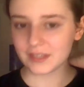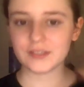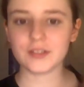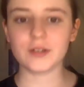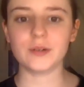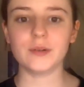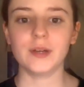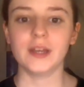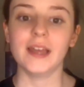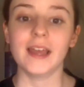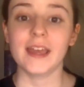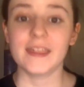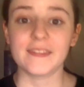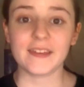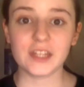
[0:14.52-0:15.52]
So,
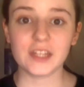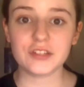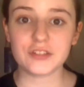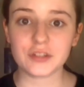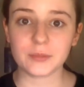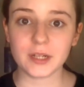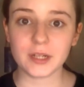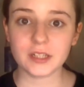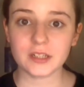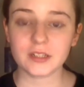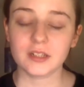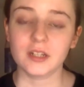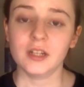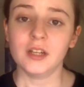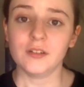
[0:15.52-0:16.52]
thank you so much
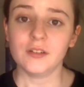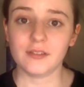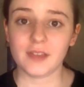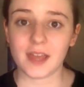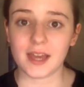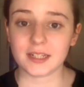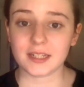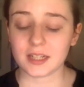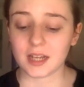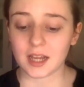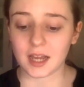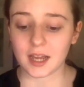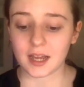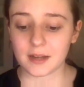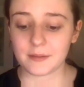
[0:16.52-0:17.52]
for that,
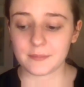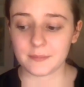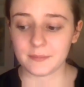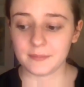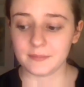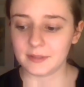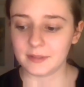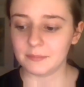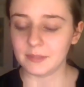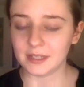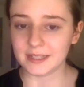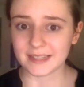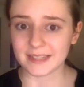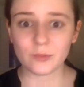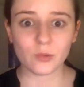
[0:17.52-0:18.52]

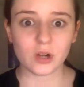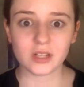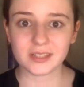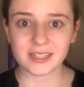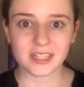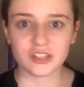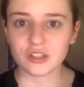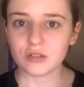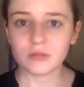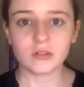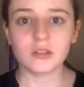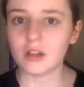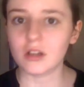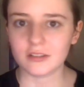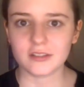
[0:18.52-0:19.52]
because I was at a total
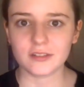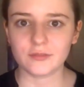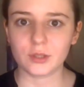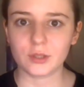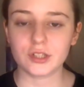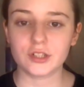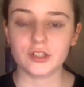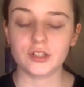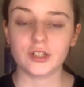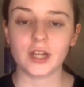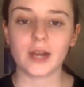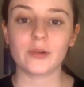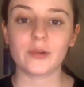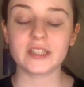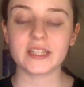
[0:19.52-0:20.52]
loss of what to do. I
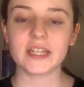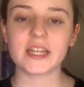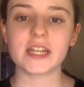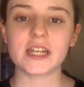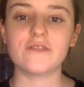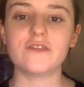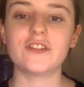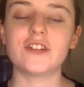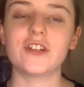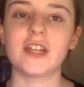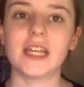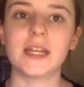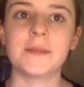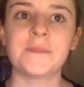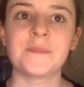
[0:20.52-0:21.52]
was thinking of
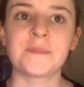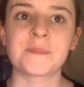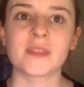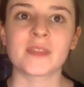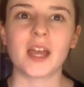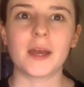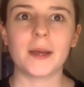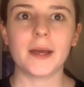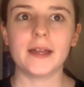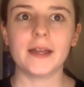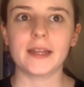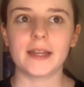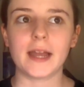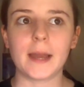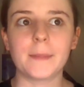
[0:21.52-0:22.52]
doing
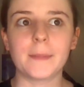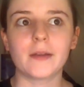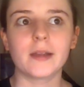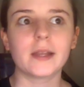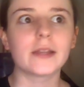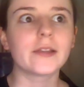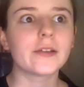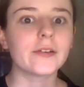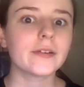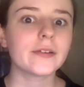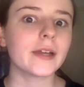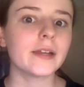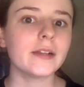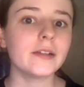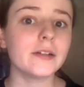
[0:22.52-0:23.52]
like a Mary Lou
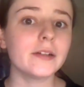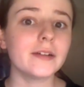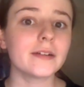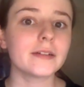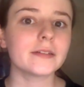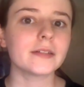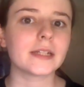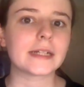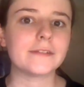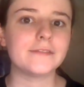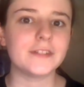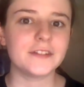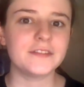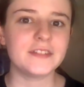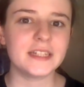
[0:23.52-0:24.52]
kind of look, like a
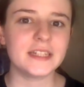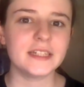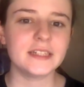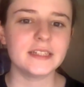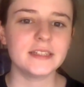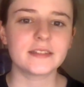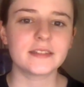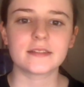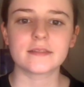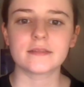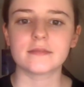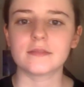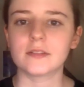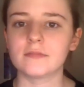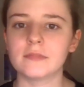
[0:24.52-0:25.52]
50s,
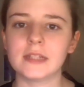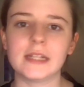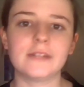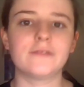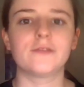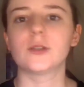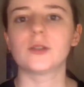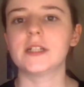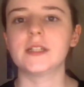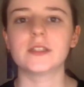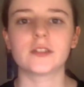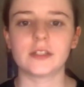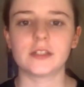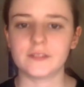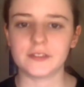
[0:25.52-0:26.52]
late 40s,
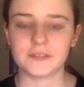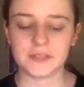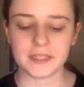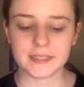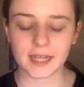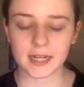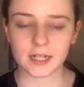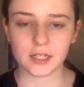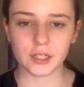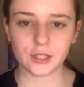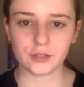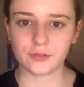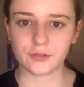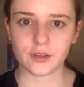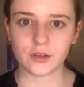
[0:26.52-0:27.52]
early 50s kind of look
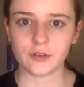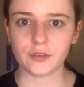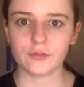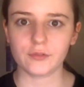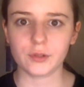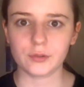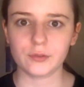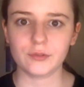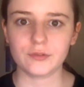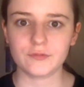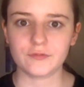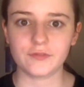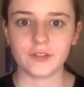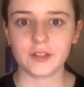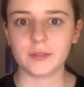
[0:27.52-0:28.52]
for the on the road
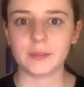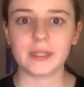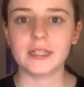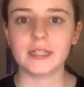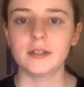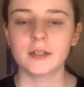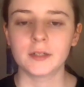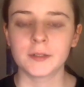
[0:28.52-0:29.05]
filming.